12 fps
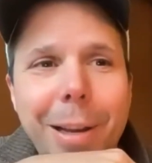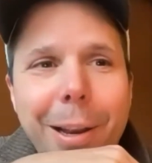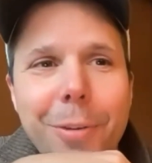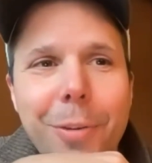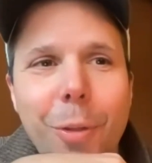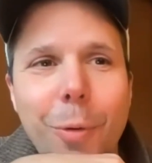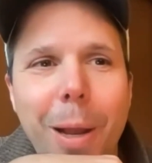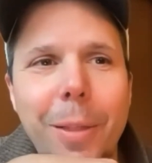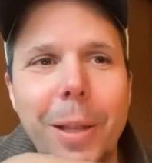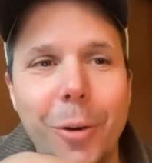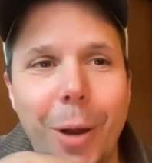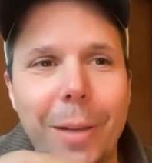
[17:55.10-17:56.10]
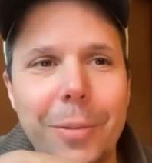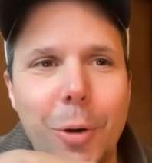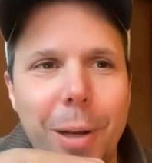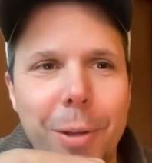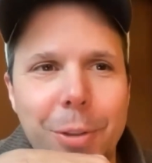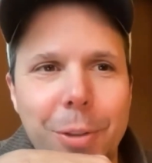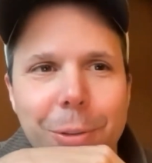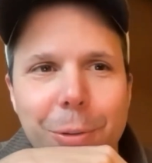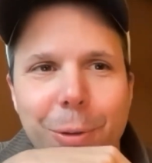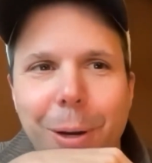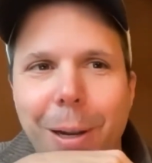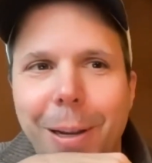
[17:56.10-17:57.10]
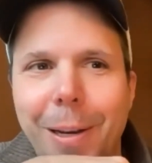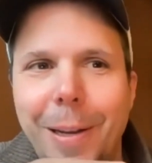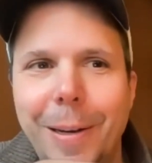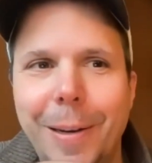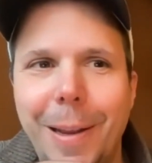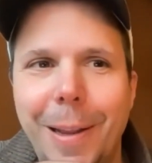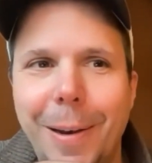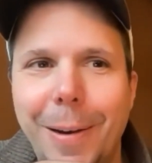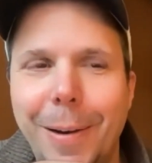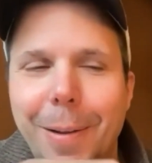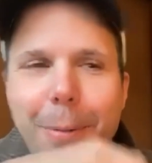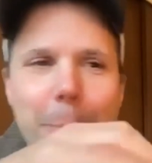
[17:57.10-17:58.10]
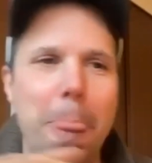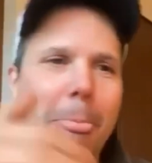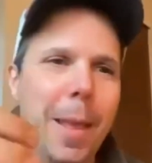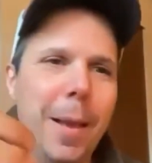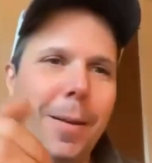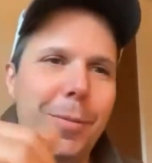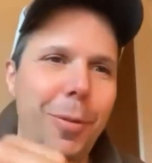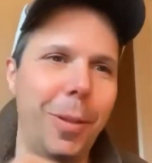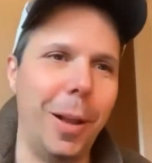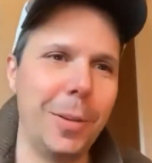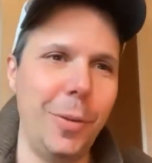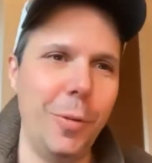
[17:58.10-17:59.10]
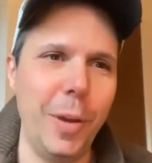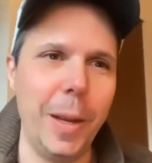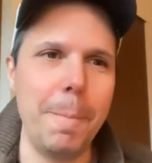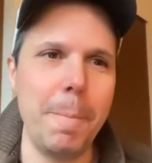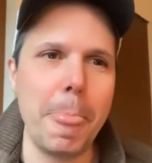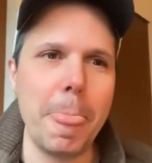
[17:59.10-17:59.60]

here's the way that you ask questions, right? In philosophy,